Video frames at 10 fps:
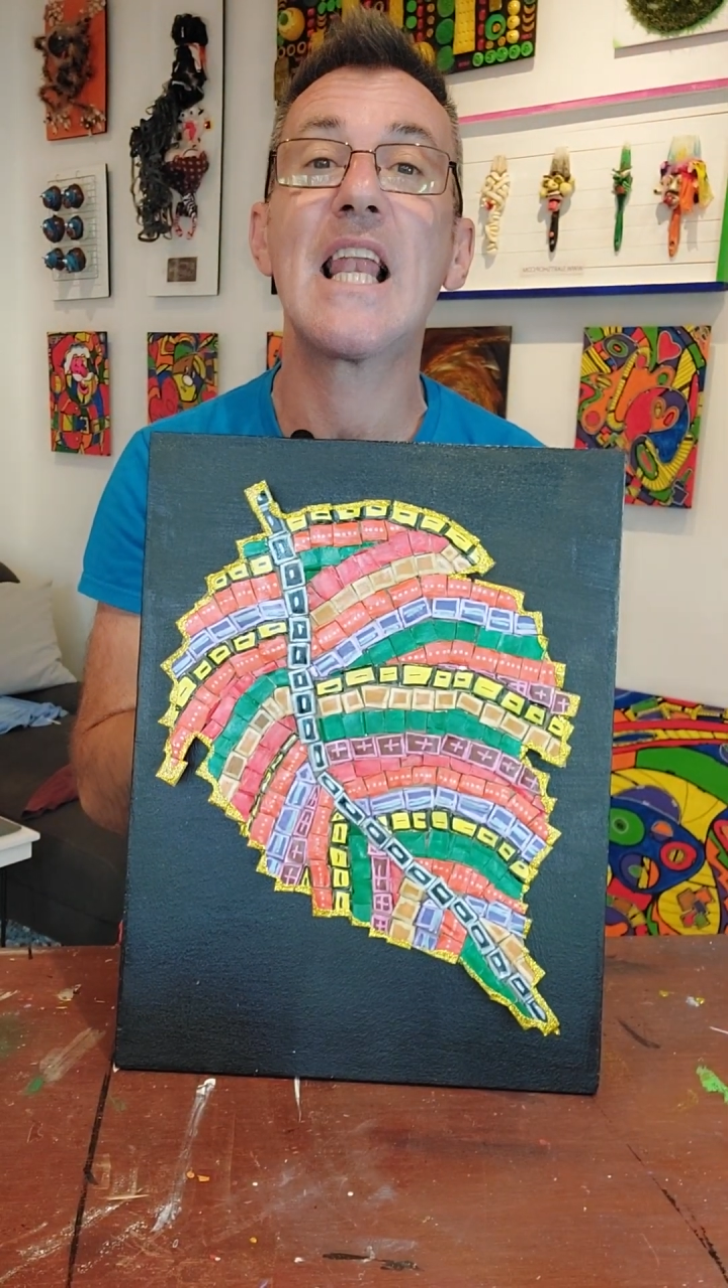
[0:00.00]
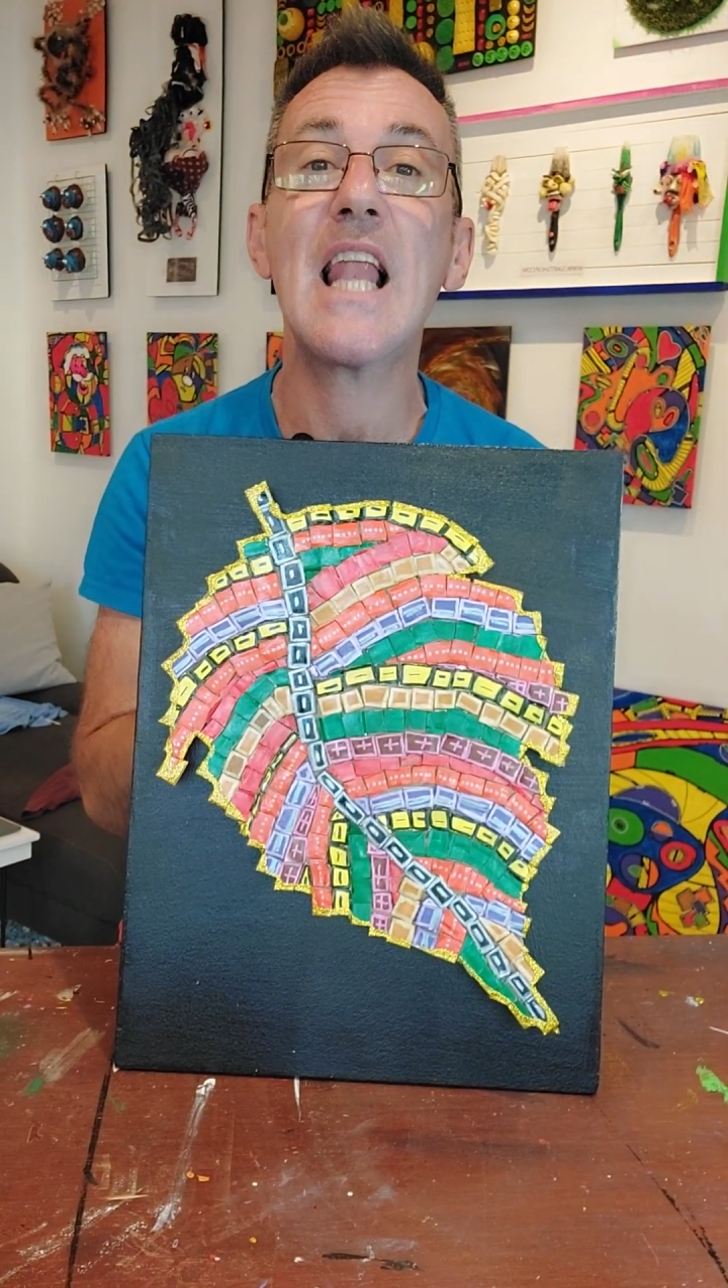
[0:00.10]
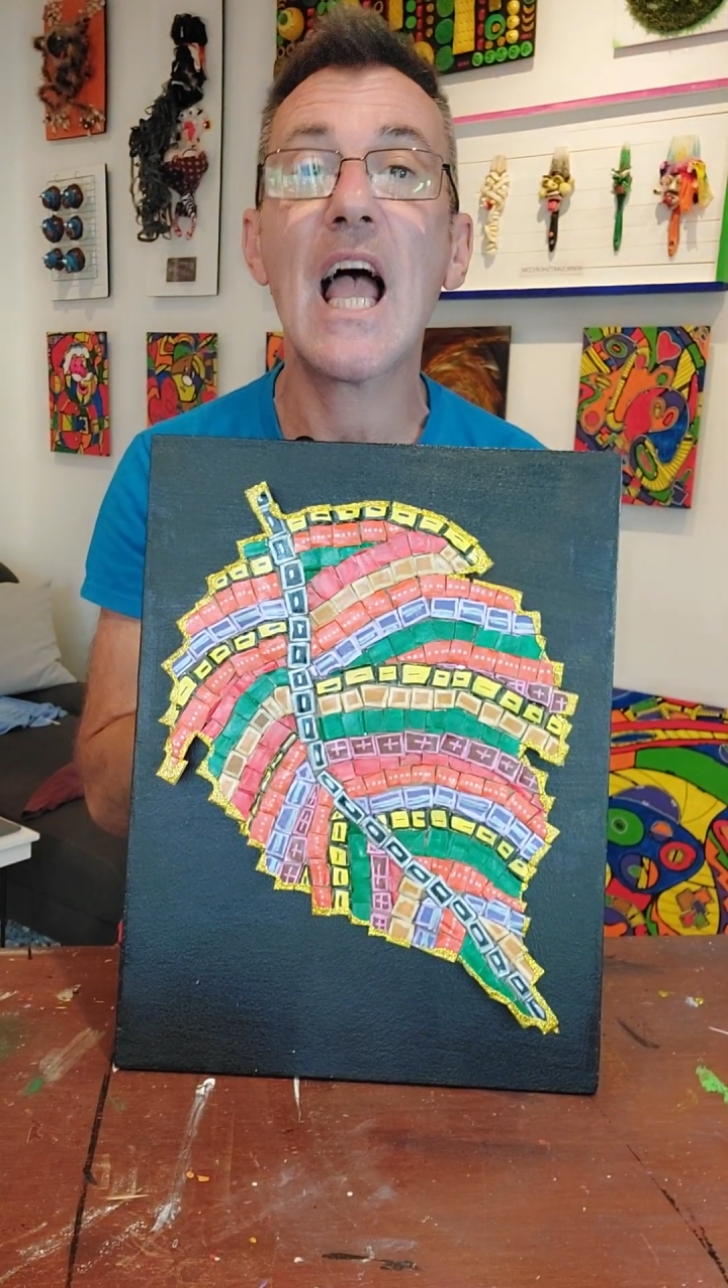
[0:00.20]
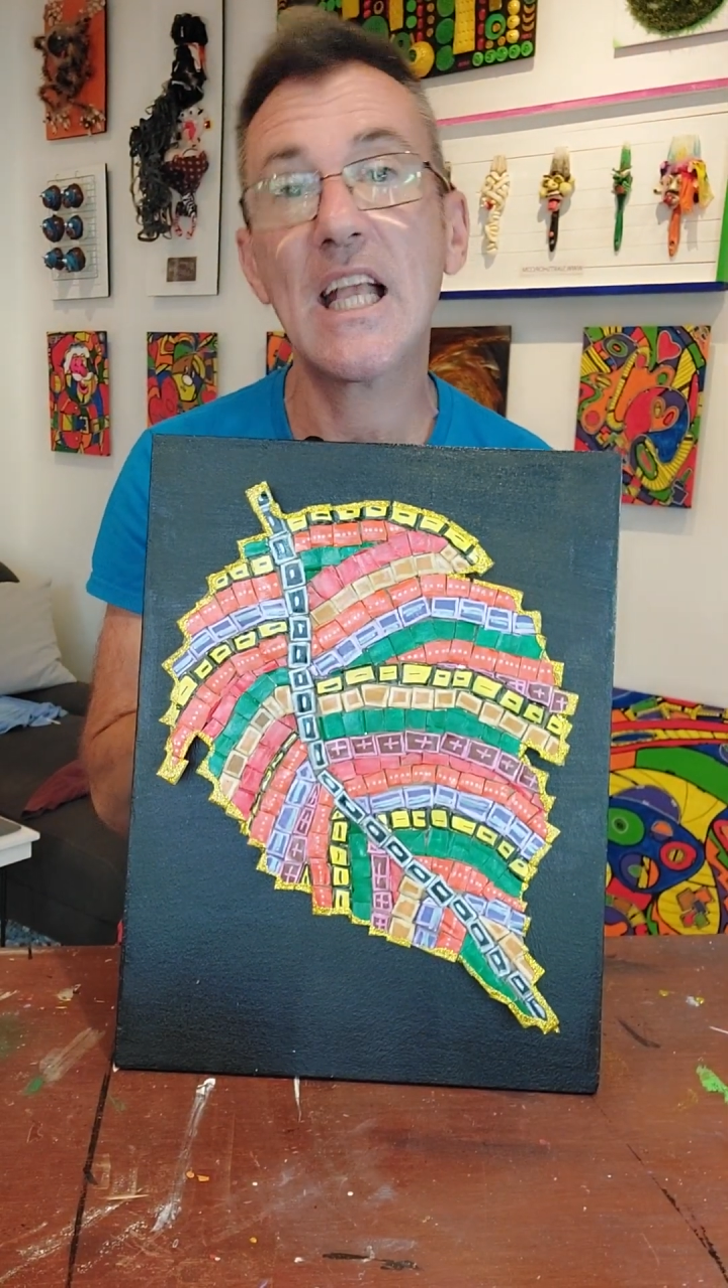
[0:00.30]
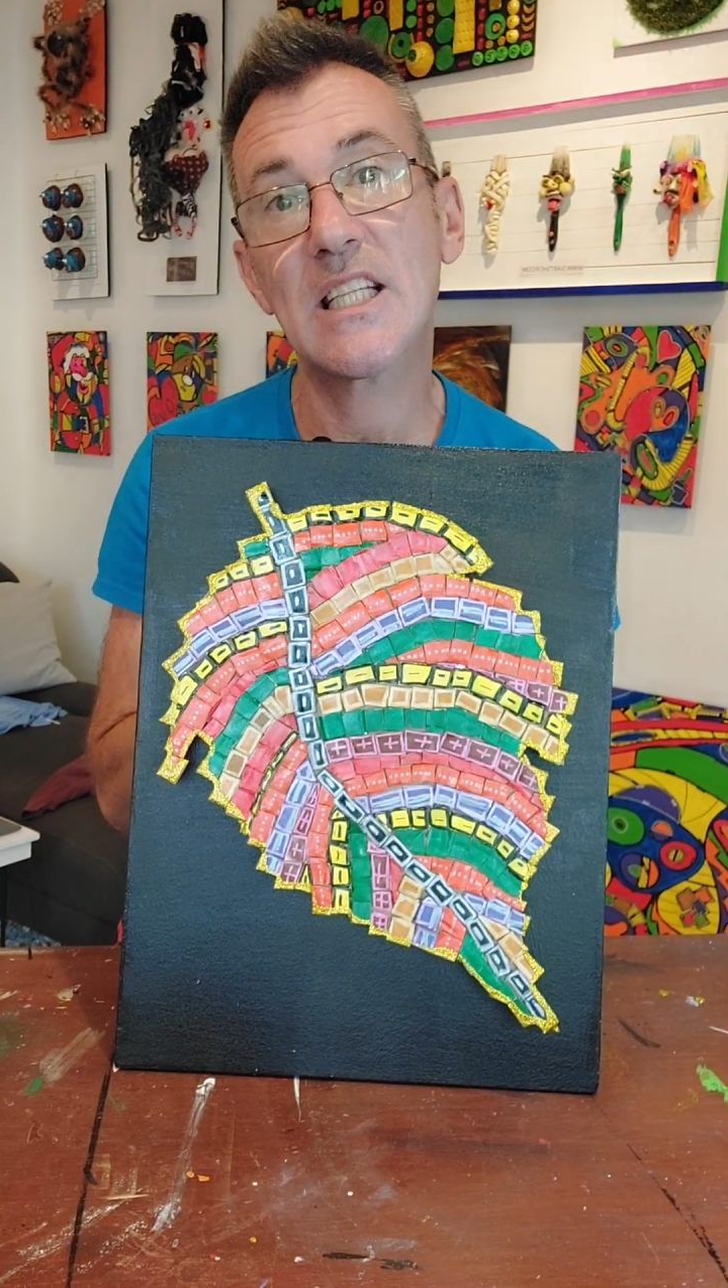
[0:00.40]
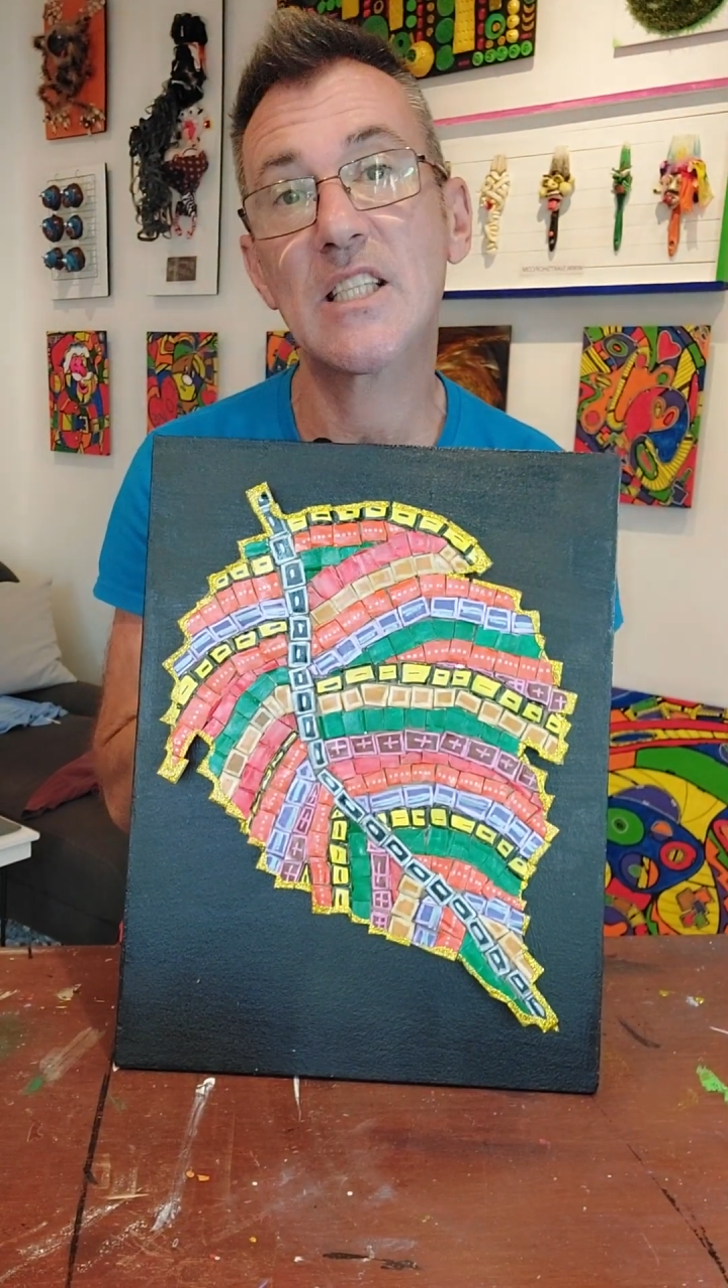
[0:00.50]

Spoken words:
Like,